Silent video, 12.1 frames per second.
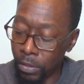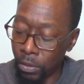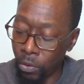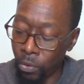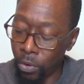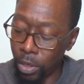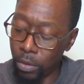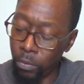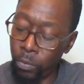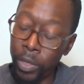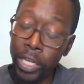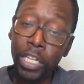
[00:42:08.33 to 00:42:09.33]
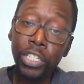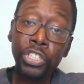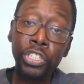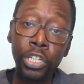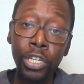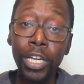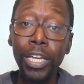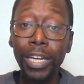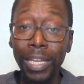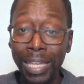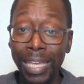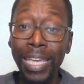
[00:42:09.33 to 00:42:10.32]
the Lord, we should
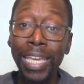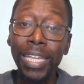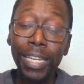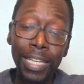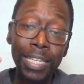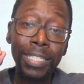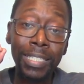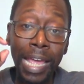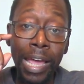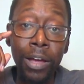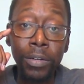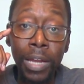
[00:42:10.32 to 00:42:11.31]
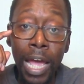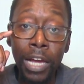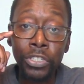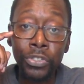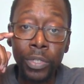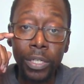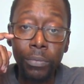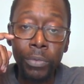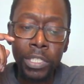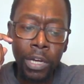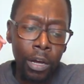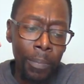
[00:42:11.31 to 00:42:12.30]
heed his sound doctrine. We
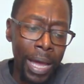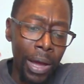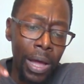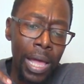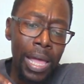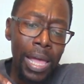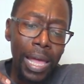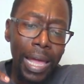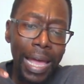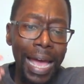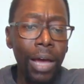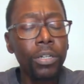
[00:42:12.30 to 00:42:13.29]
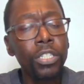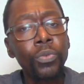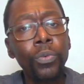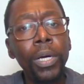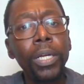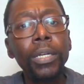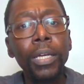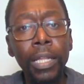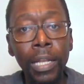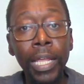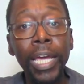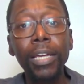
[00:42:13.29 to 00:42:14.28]
talk about how does one
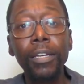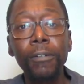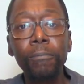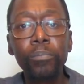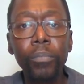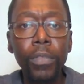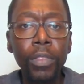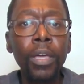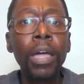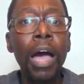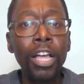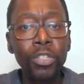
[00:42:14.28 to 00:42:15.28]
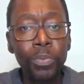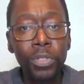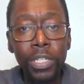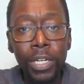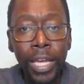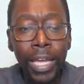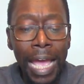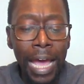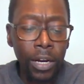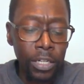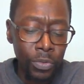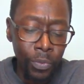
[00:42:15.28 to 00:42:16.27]
neglect the gospel today?
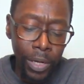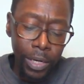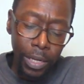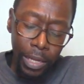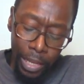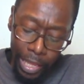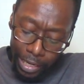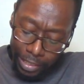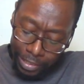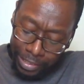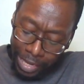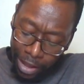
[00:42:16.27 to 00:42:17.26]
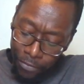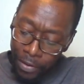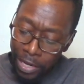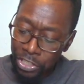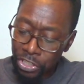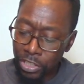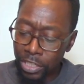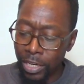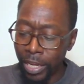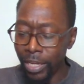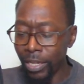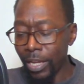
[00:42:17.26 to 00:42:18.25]
How does one neglect salvation
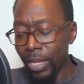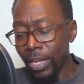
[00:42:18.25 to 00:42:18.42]
today?